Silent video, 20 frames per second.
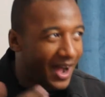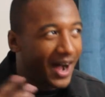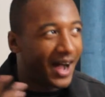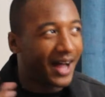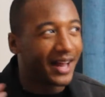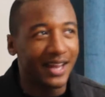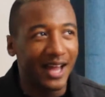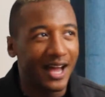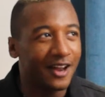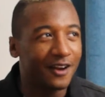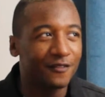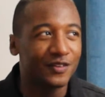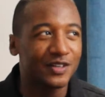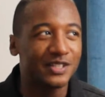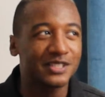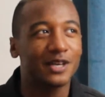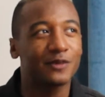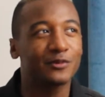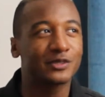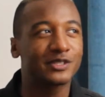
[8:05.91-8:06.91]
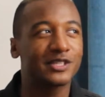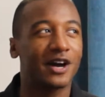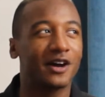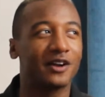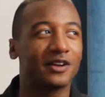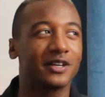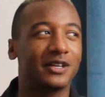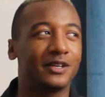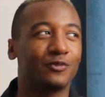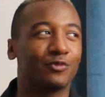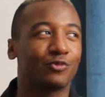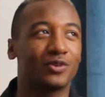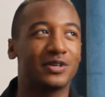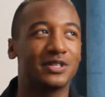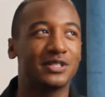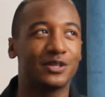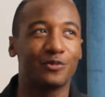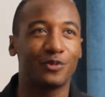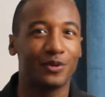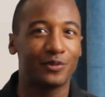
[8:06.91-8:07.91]
a lot of us, that was the only
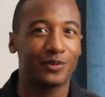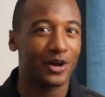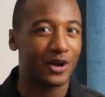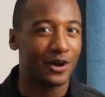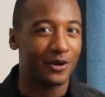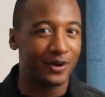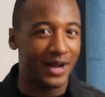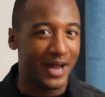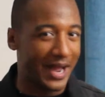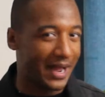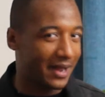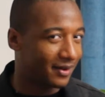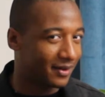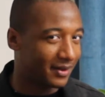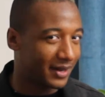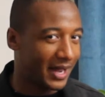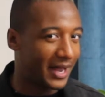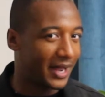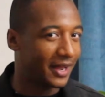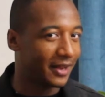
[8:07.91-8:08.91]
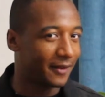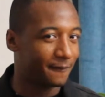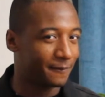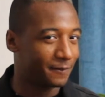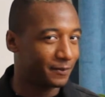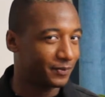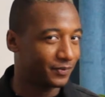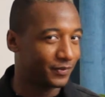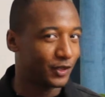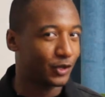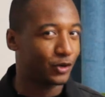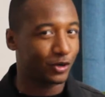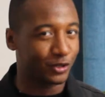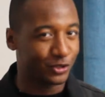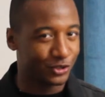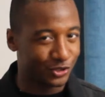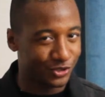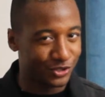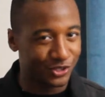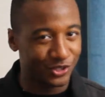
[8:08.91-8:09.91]
reason we were going out, like the
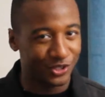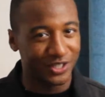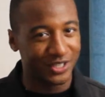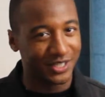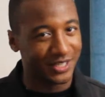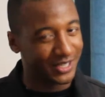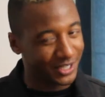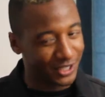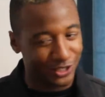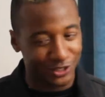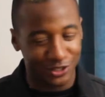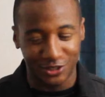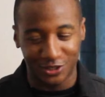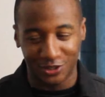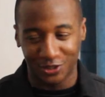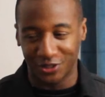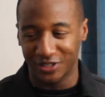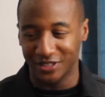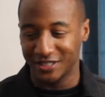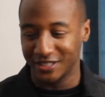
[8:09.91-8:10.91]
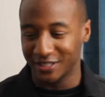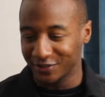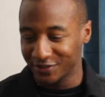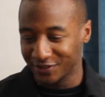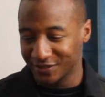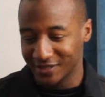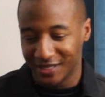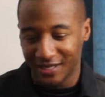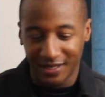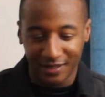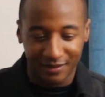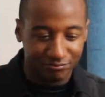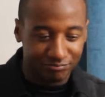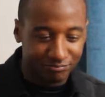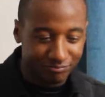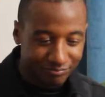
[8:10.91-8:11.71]
grocery store and the liquor store. So it was like,